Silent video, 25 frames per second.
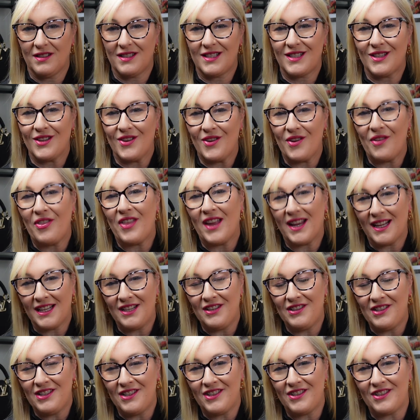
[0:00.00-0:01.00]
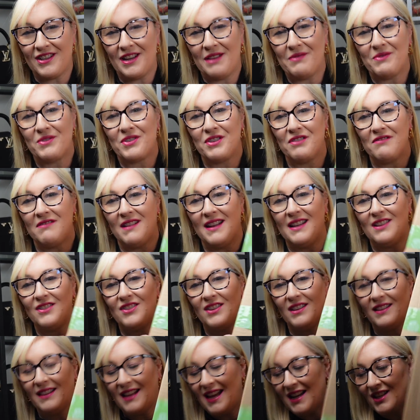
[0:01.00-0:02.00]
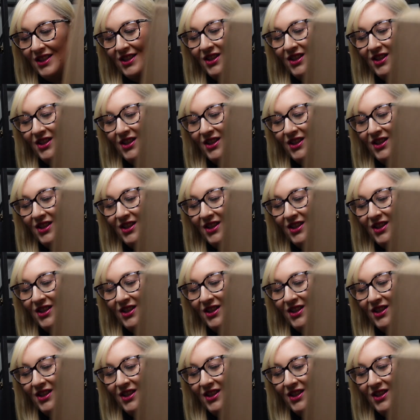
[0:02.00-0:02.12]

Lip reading: So thank you to James for arranging that.